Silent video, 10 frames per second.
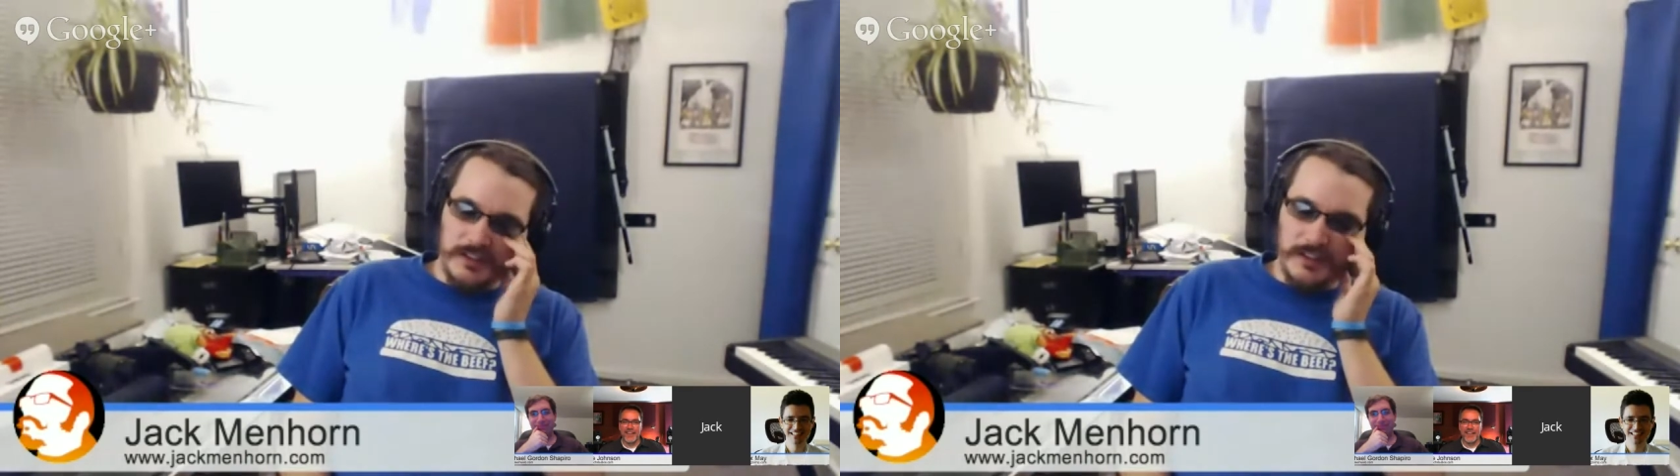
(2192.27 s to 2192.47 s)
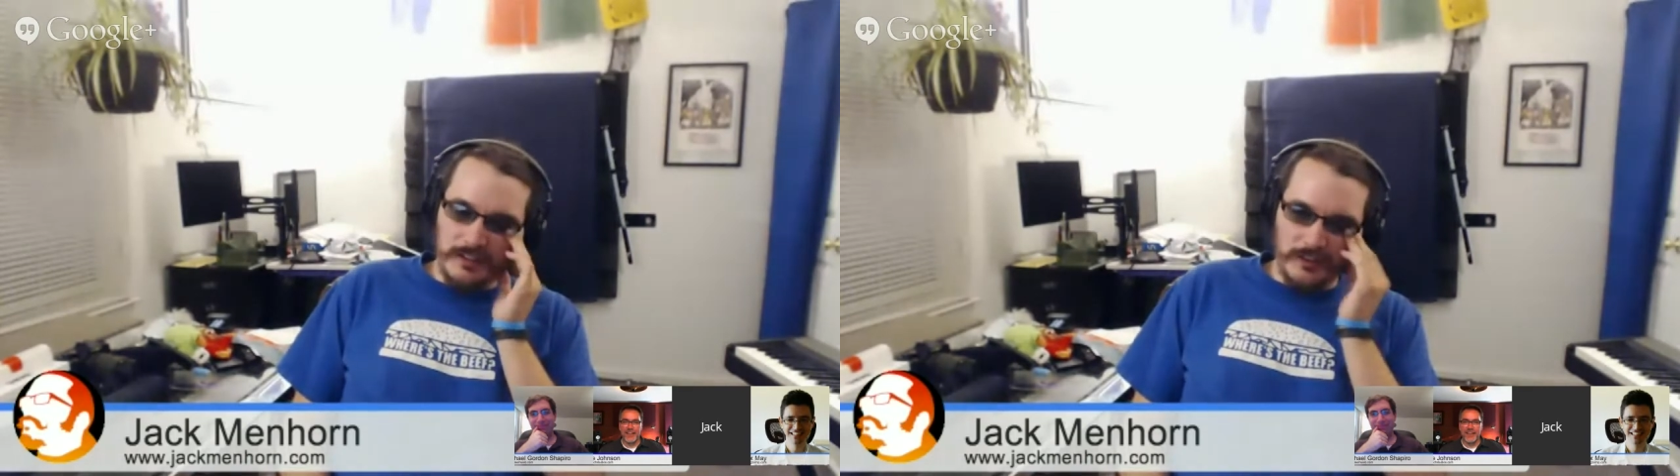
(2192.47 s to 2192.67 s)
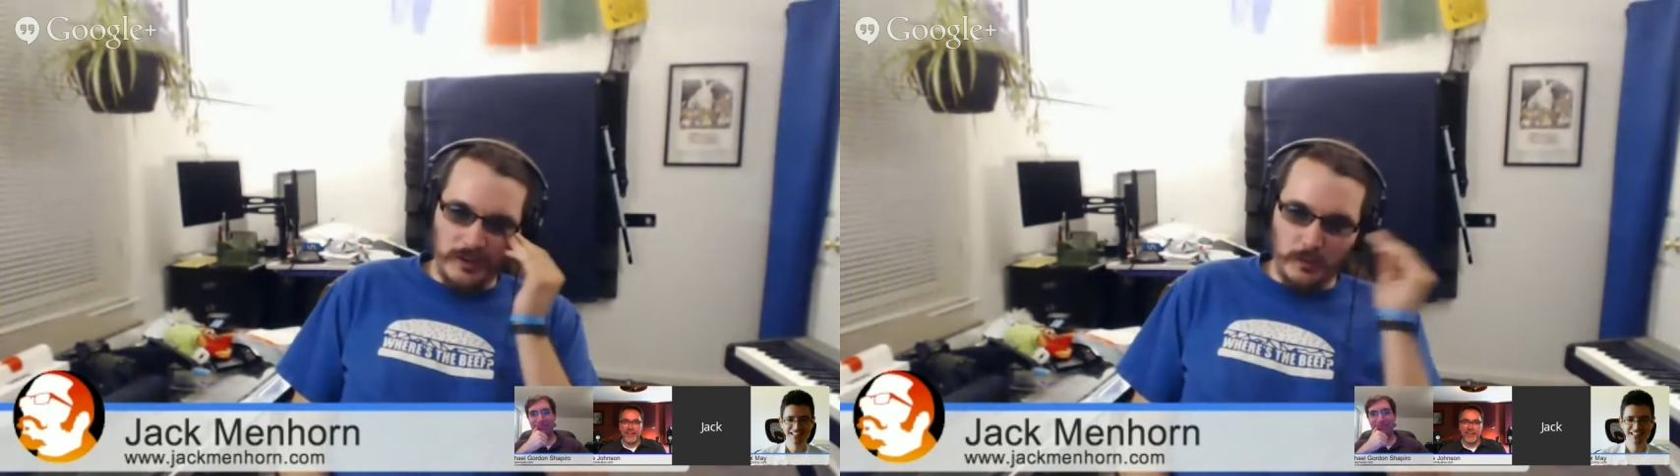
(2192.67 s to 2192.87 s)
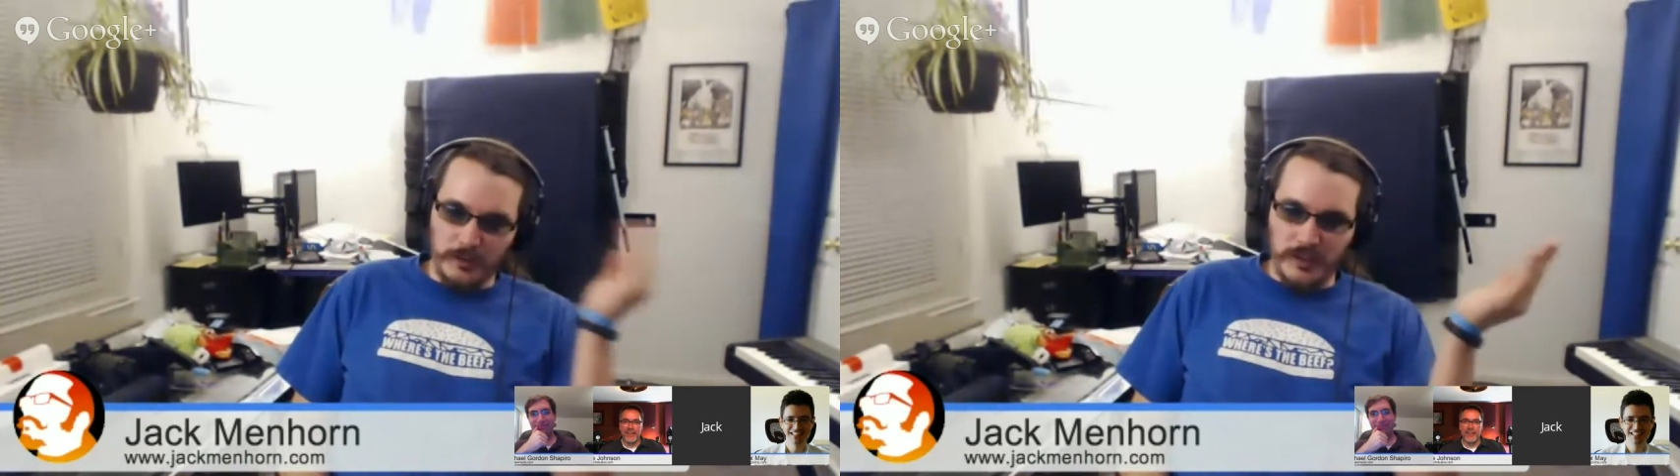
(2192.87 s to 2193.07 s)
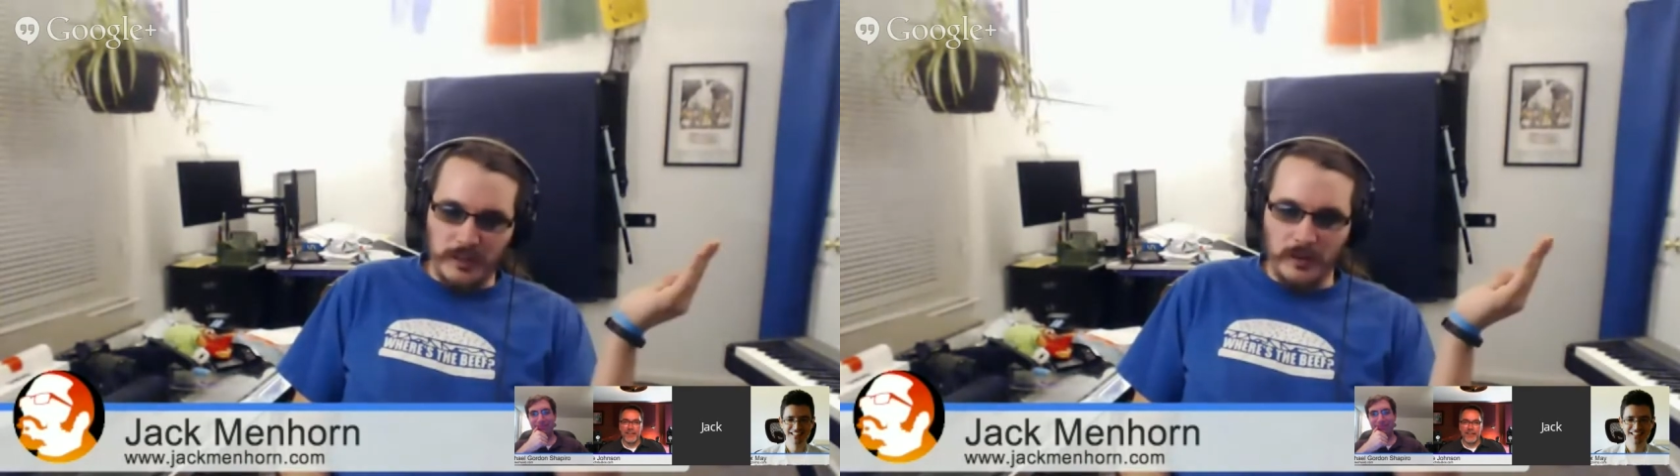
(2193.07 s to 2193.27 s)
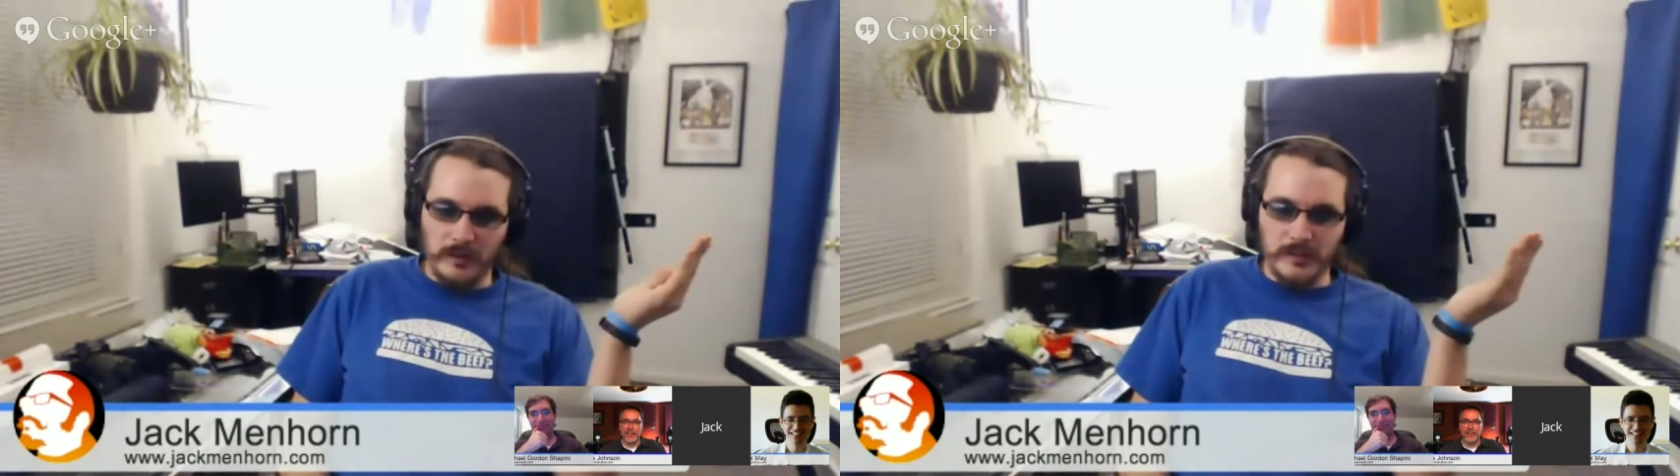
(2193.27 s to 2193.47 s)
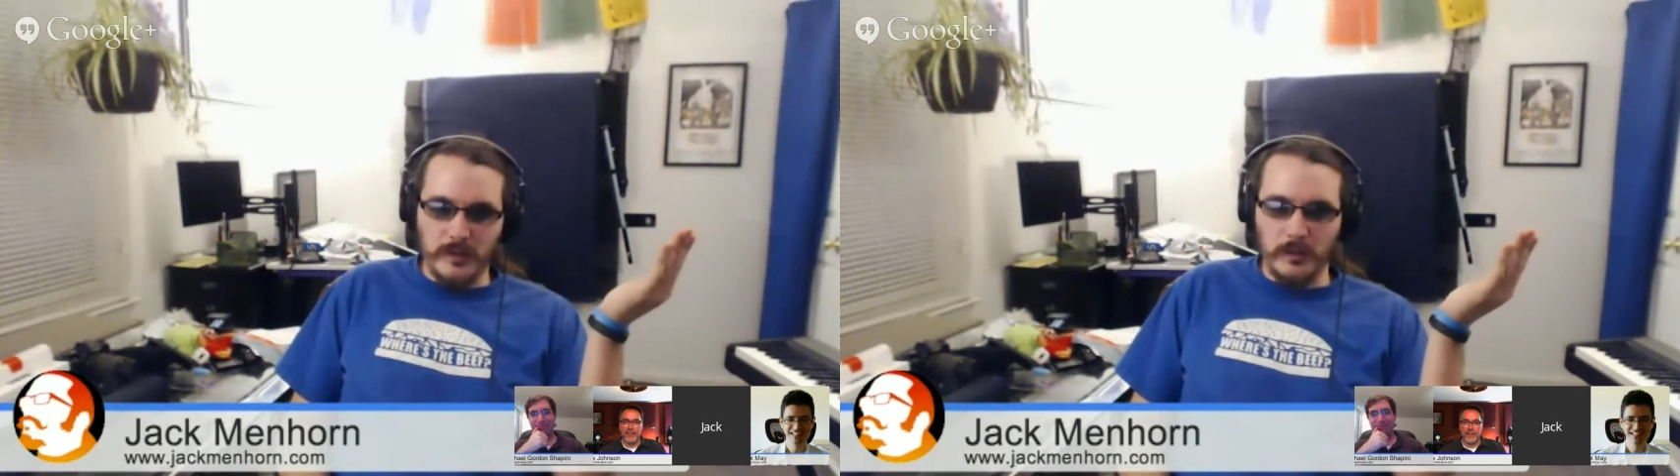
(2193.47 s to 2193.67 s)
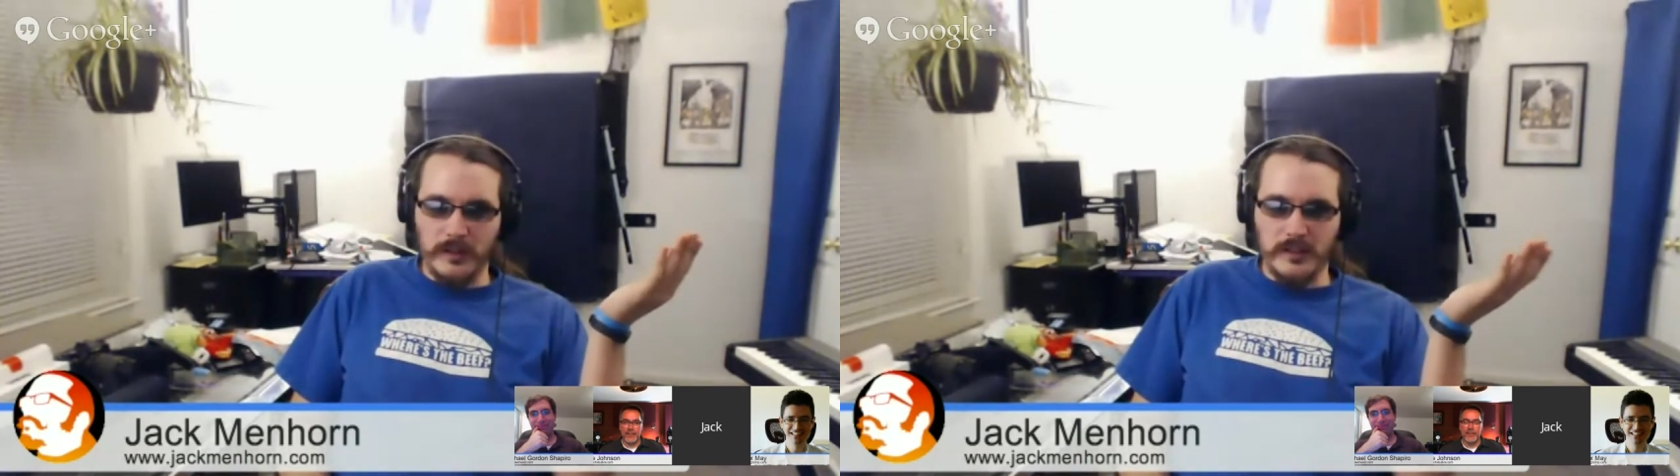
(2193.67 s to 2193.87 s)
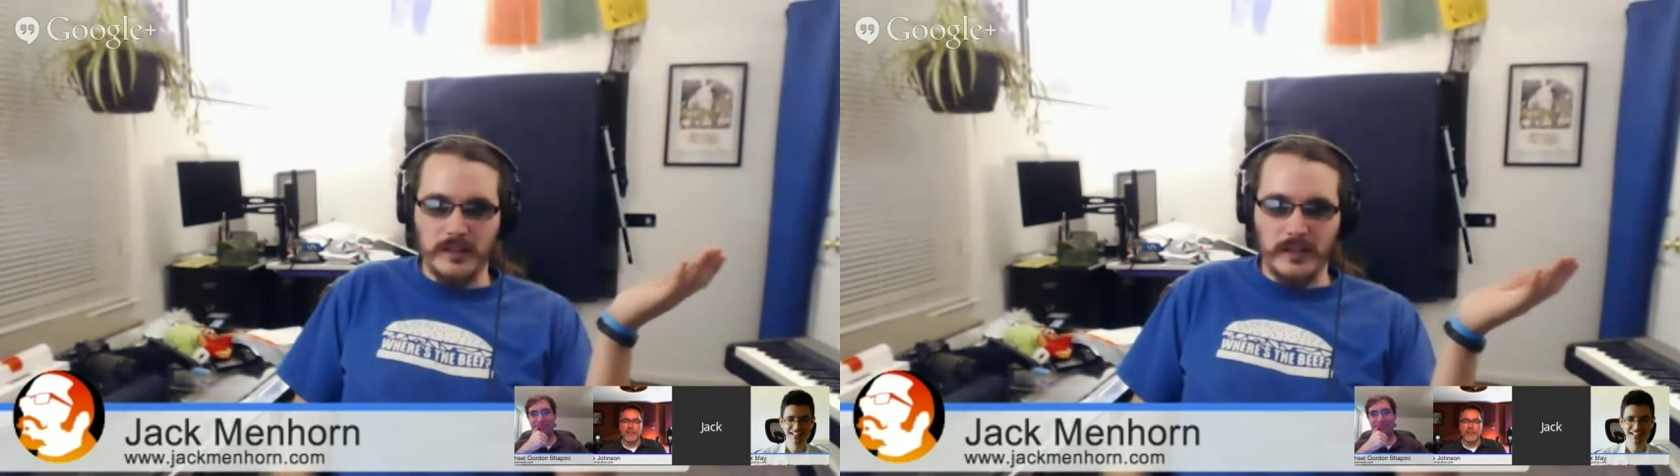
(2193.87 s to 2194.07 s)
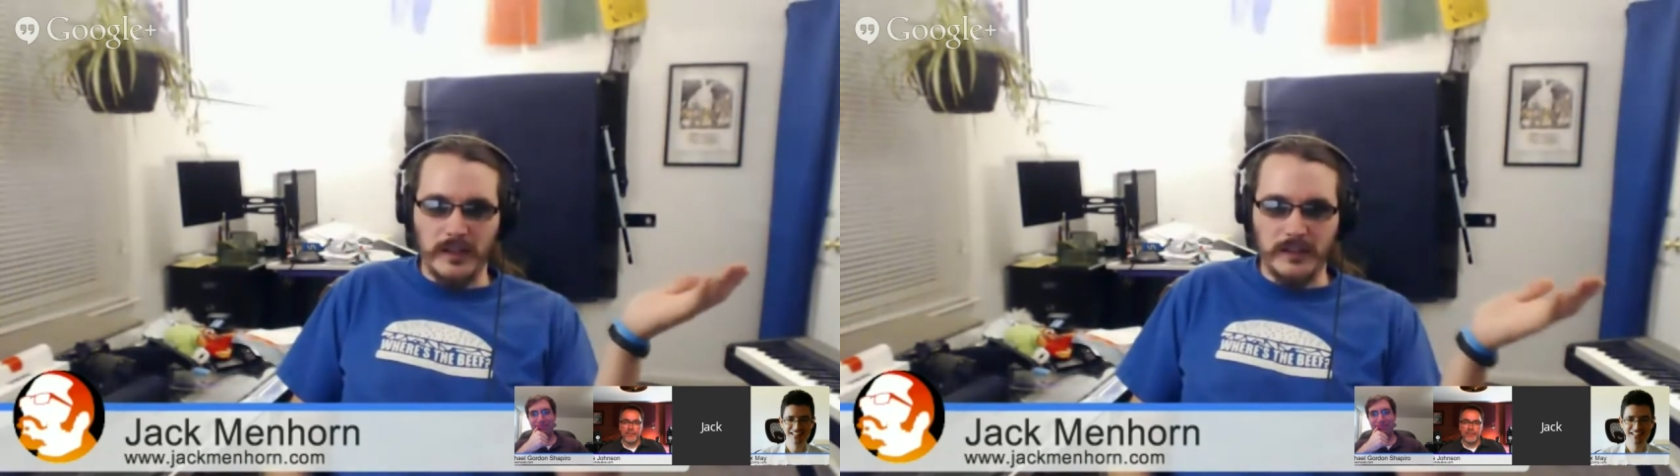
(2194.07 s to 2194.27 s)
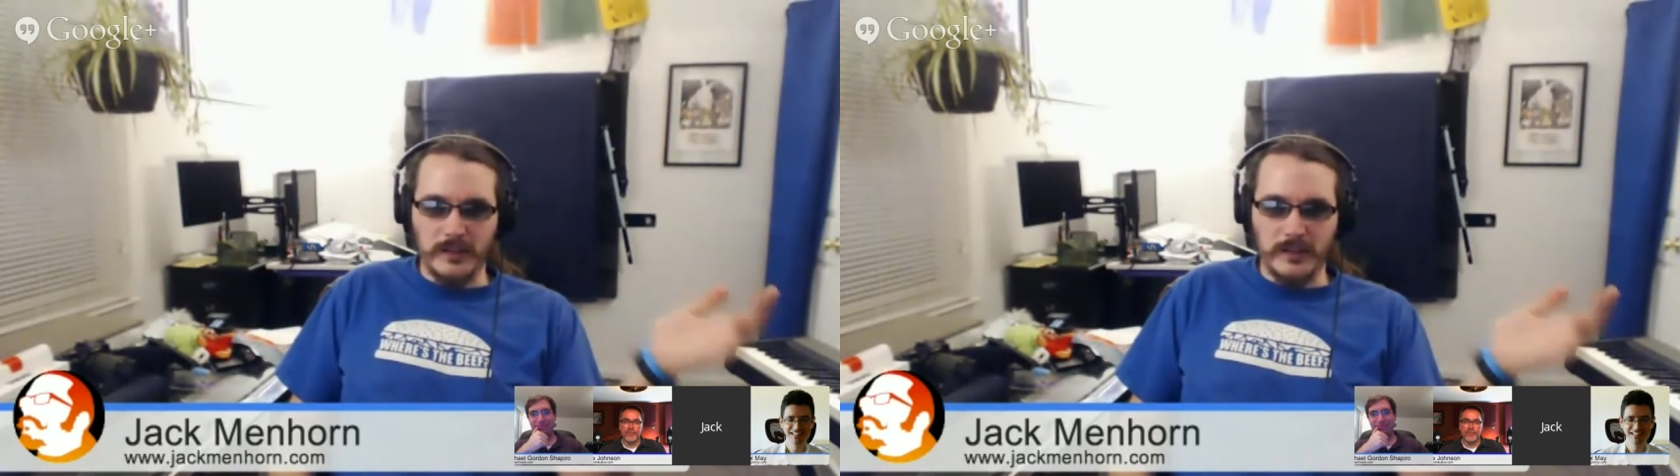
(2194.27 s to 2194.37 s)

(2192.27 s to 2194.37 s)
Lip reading: you never know which email is the one that says, hey,